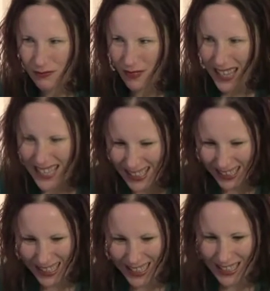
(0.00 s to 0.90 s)

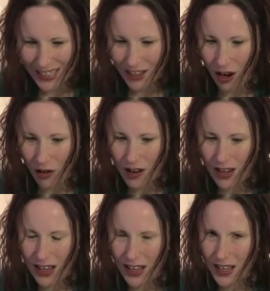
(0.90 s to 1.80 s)
Vaguely, said Cara,
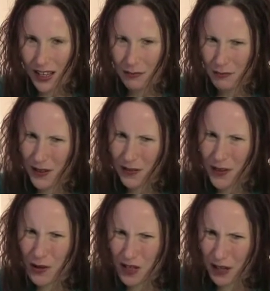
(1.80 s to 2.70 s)
but it
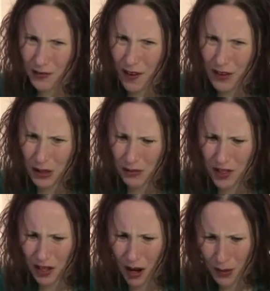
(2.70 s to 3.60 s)
feels like a very long
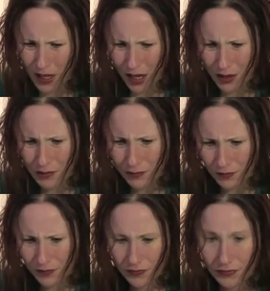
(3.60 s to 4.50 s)
time ago.
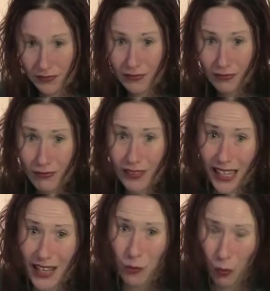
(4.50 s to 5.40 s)

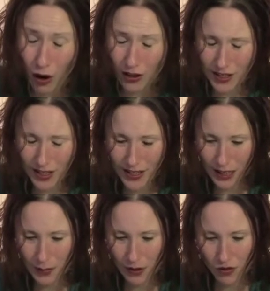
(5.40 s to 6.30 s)
It was,
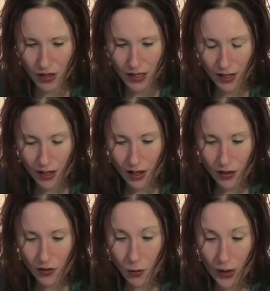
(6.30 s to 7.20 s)
said Mildred.
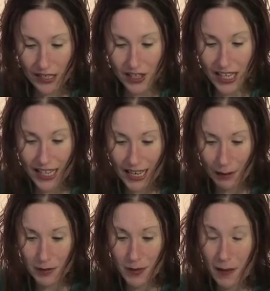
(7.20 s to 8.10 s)
The witch
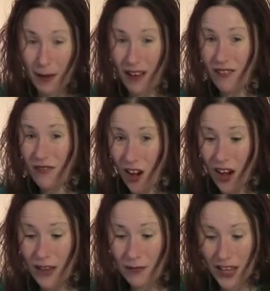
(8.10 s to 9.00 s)
kidnapped me about
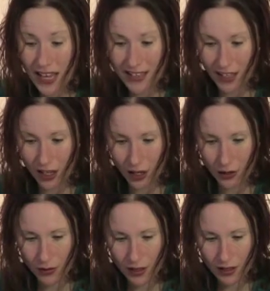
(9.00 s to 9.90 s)
5 years ago.